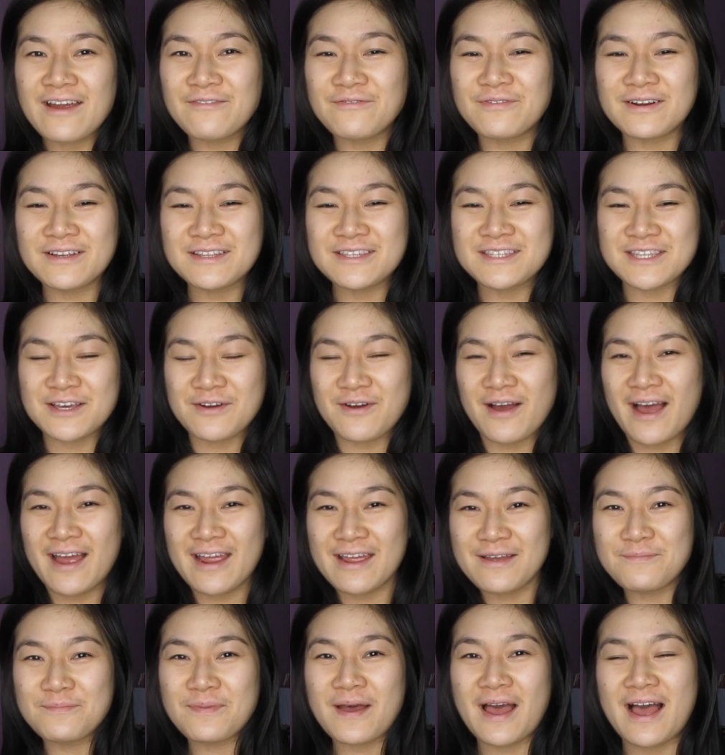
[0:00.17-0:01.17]
Hi everyone, so
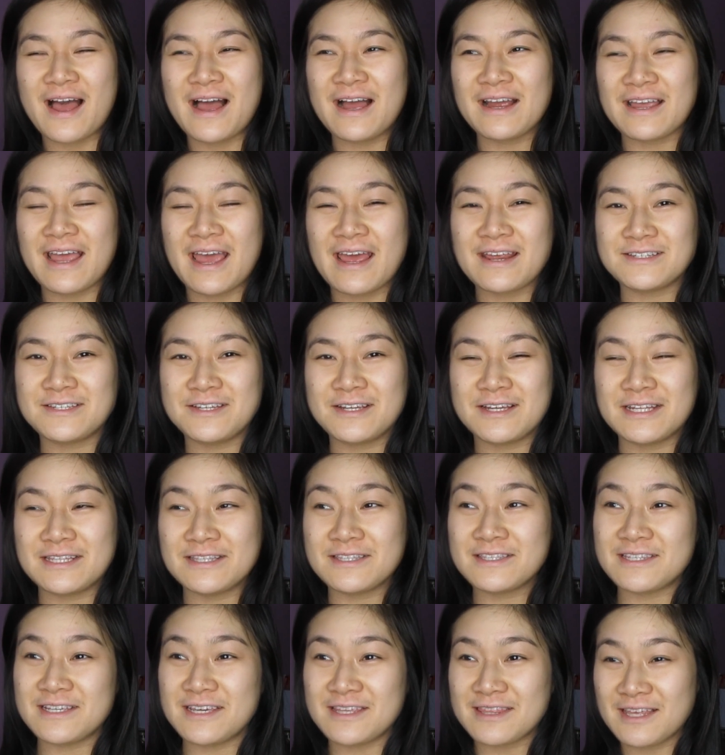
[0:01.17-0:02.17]
I am back. As you
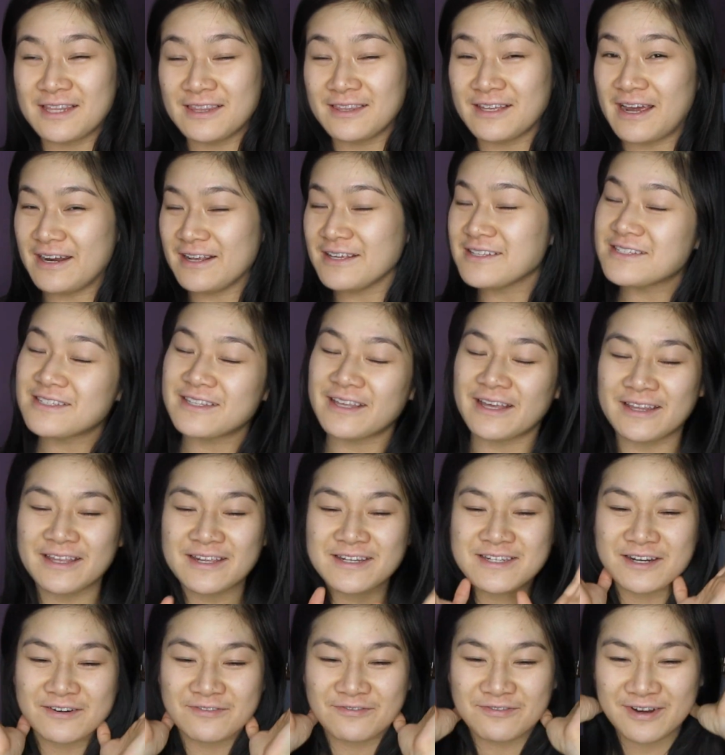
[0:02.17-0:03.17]
can see, the lighting is
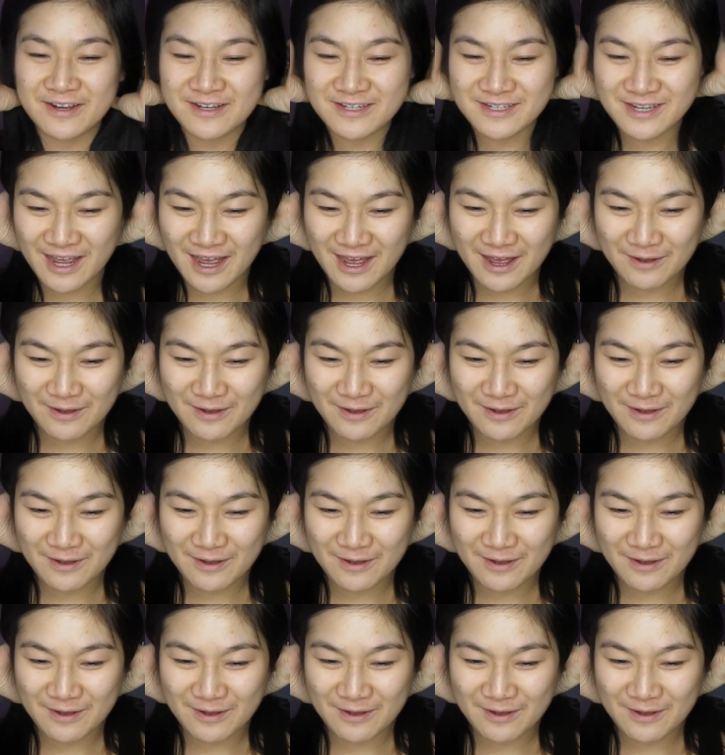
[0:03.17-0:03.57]
slightly different.